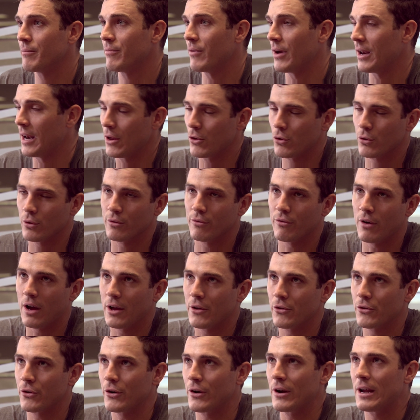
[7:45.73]
financial
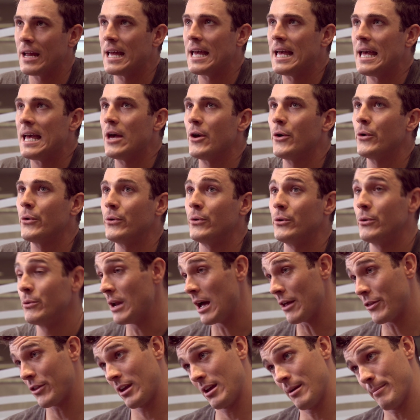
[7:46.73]
advisor, who knew
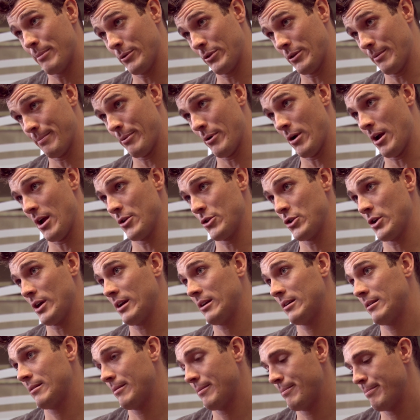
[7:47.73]
nothing about the
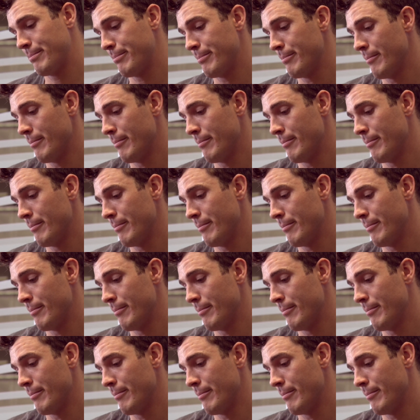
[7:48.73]
project,